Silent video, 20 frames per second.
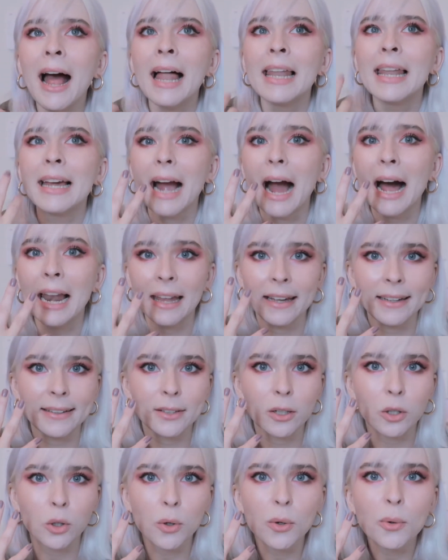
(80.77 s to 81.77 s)
Like I like
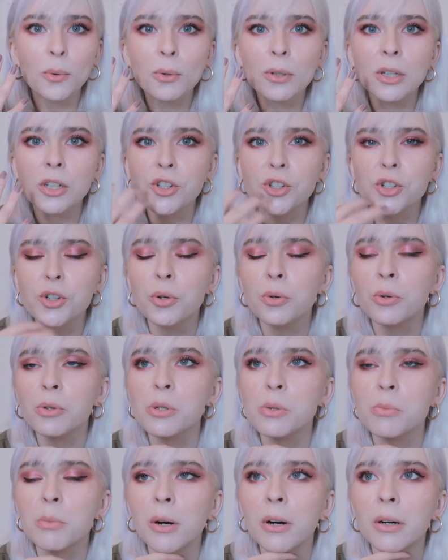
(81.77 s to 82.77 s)
the coolish
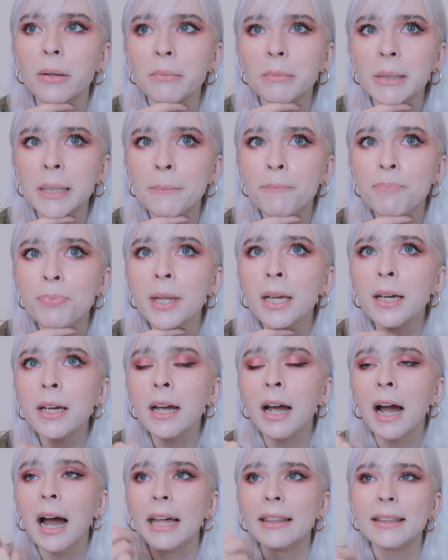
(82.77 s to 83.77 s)
tones more on me,
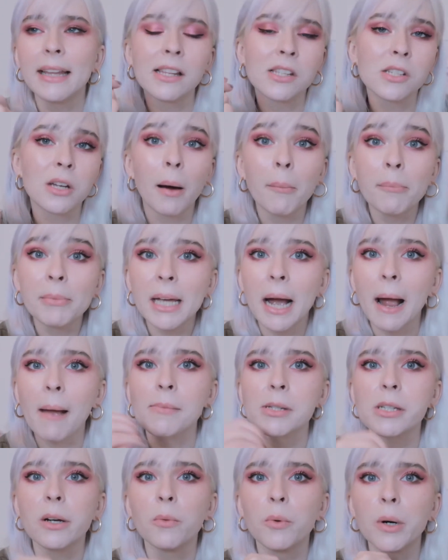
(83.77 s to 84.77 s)
and then
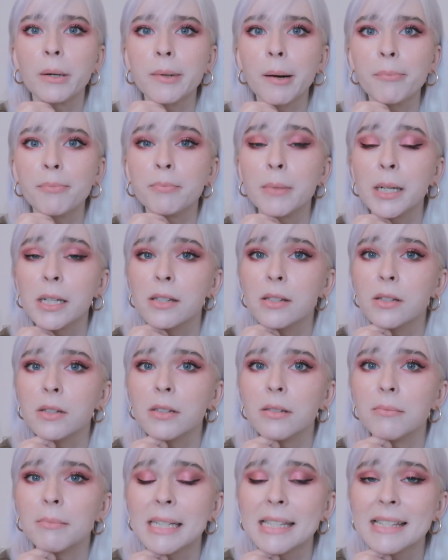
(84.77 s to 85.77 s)
sometimes I warm up my
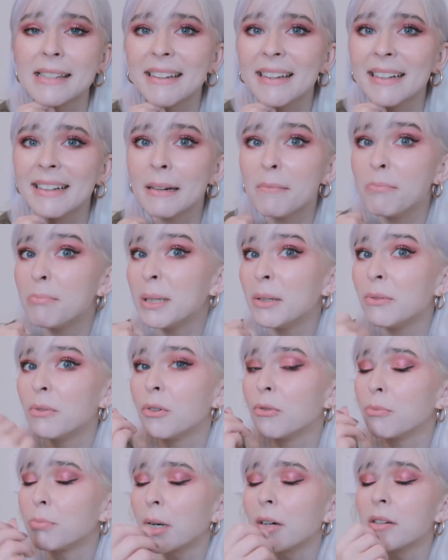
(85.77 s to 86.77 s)
skin a bit
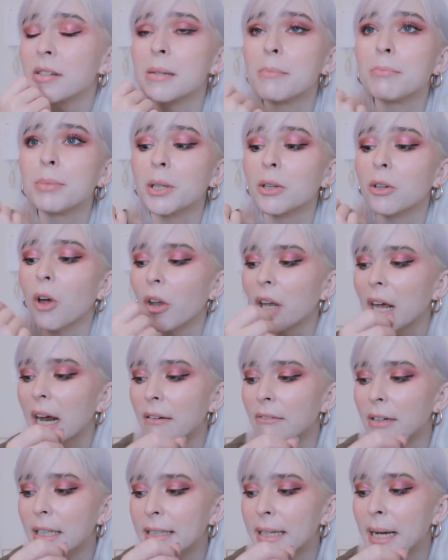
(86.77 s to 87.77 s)
with bronzer, but not
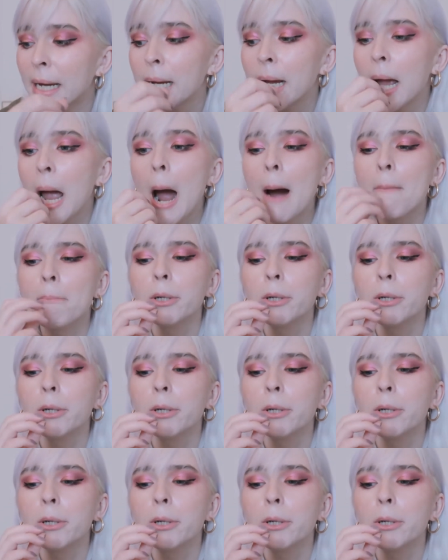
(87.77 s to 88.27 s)
every day.